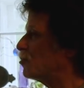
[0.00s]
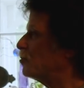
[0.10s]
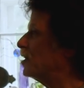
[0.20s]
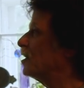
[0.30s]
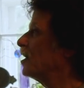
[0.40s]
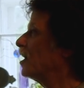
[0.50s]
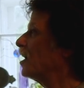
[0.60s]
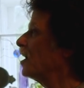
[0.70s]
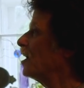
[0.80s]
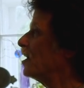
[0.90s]
will be
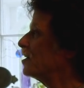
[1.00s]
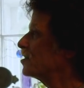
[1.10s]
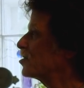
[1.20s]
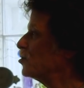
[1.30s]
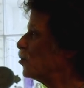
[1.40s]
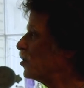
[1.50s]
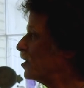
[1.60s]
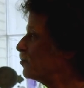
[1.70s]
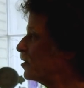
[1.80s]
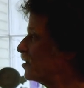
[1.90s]

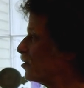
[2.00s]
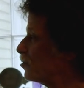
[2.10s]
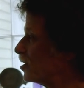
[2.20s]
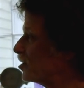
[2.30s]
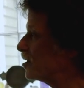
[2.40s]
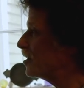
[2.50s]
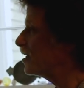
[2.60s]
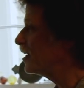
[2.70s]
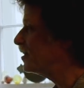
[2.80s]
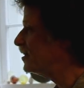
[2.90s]
snorting with derision
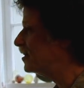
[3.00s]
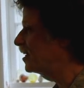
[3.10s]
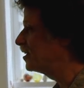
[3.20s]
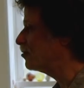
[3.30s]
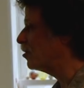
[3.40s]
that I didn't get it